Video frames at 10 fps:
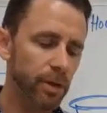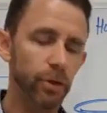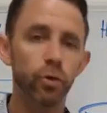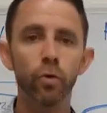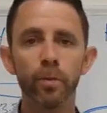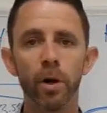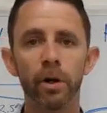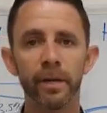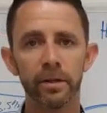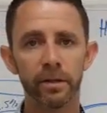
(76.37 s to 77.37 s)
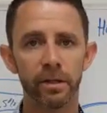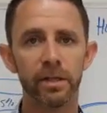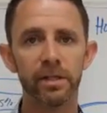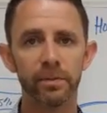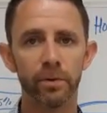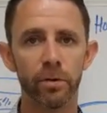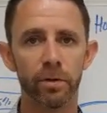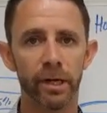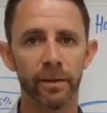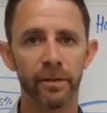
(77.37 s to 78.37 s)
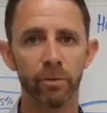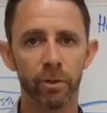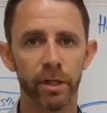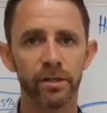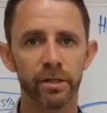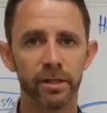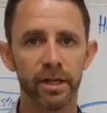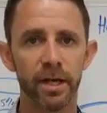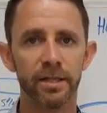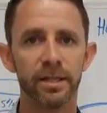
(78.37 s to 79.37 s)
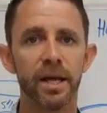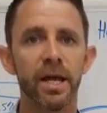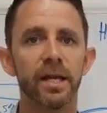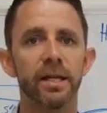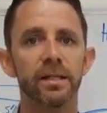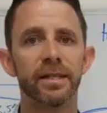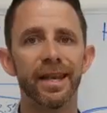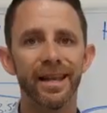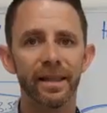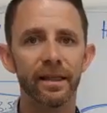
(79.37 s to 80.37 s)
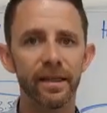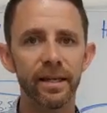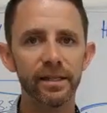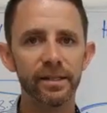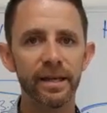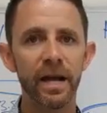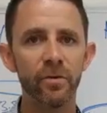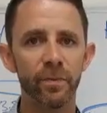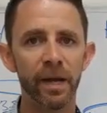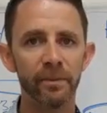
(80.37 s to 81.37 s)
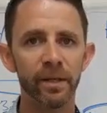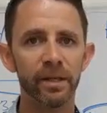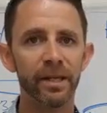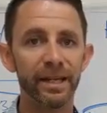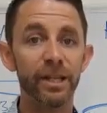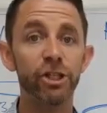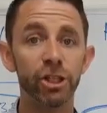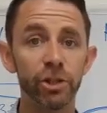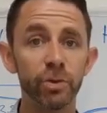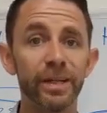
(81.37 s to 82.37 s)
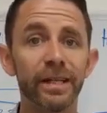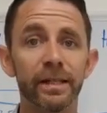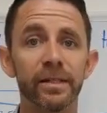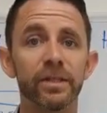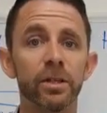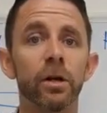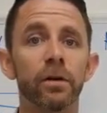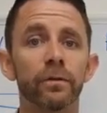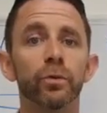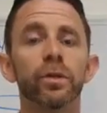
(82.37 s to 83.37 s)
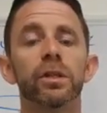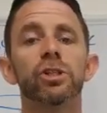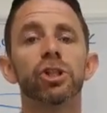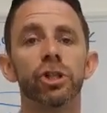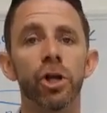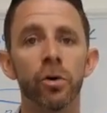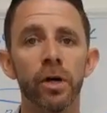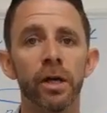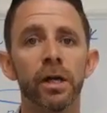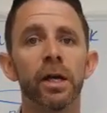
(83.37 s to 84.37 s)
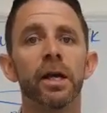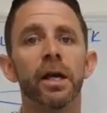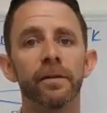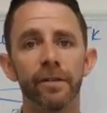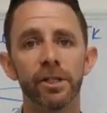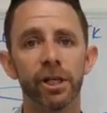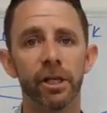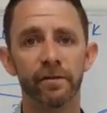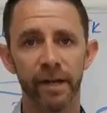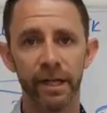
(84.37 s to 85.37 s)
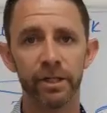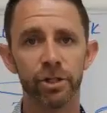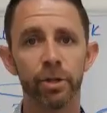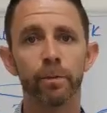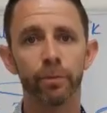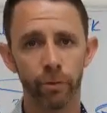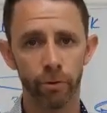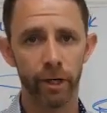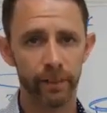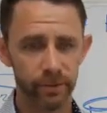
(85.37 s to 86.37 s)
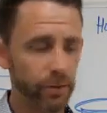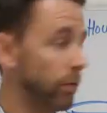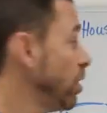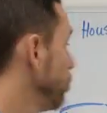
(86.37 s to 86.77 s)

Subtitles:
The cool part about this program that we're going to discuss is this down payment issue is solved with the Chenoa FHA Advantage program. So